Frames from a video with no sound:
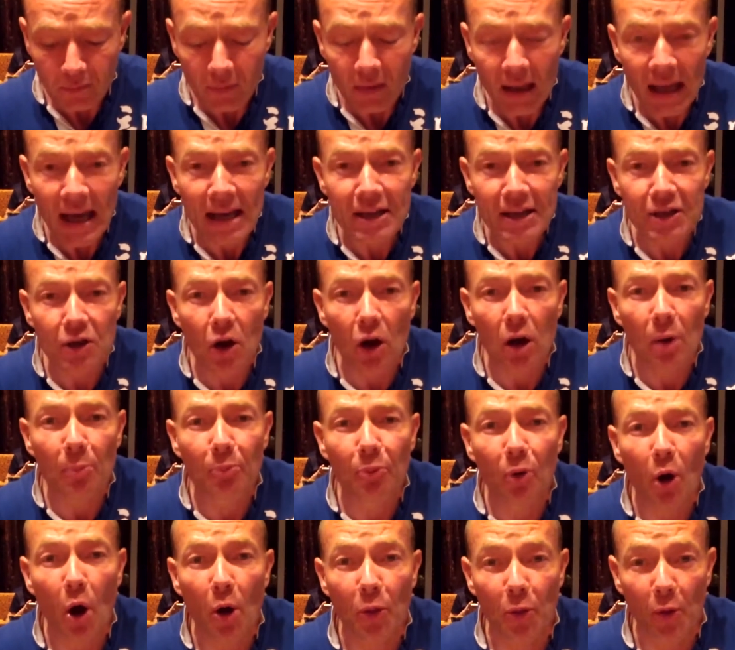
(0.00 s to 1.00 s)
it's got a
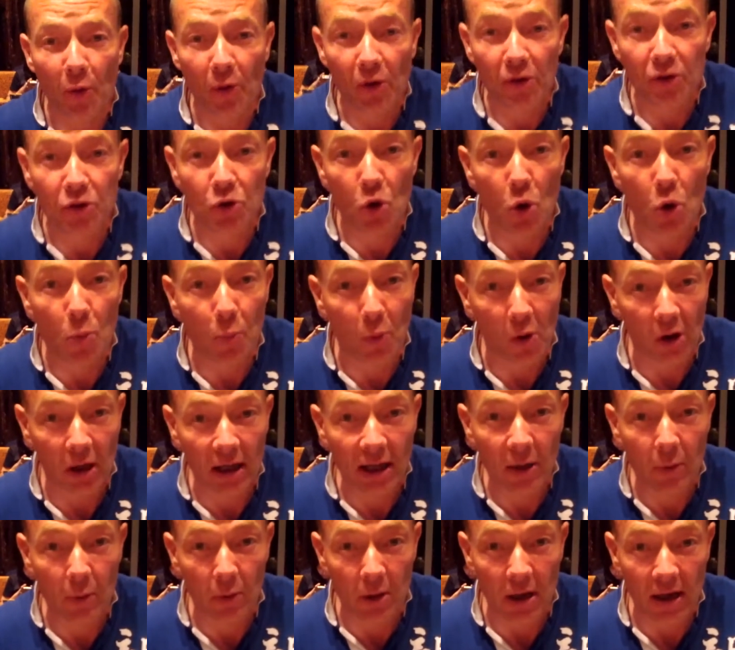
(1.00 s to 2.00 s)
broth or a soup or a
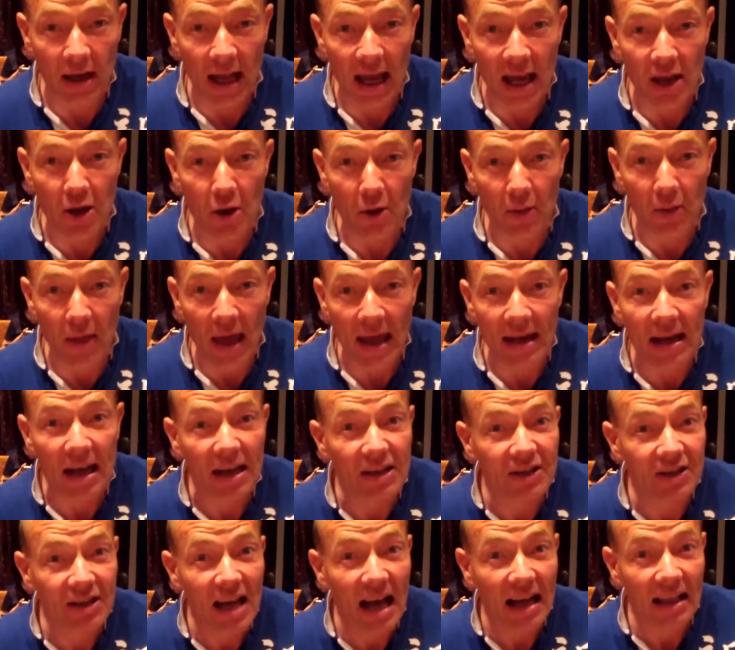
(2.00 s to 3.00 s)
liquid in there, you then
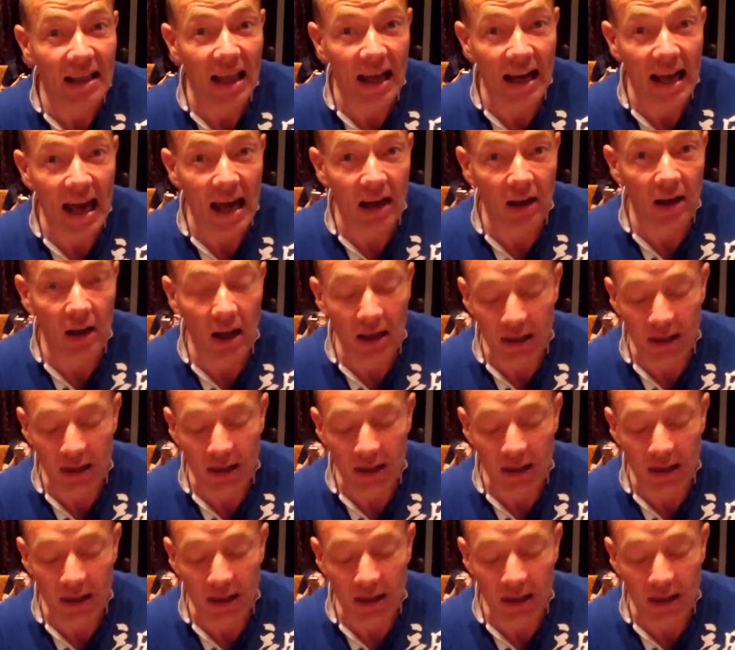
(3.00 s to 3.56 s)
suck that out like